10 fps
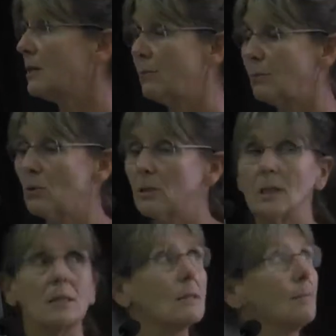process.
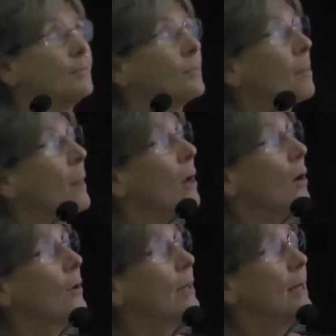
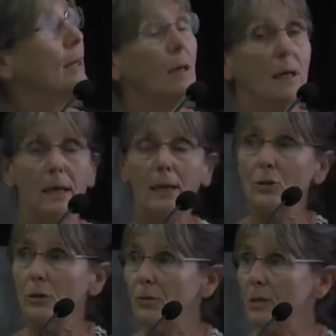Okay, each of
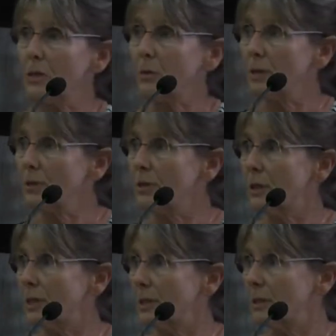these
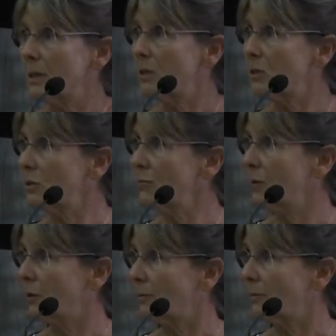strategies is useful,
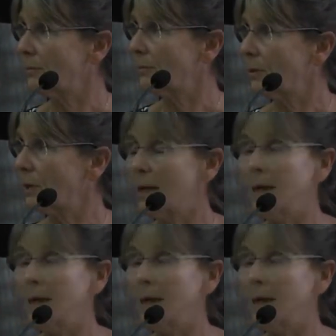okay?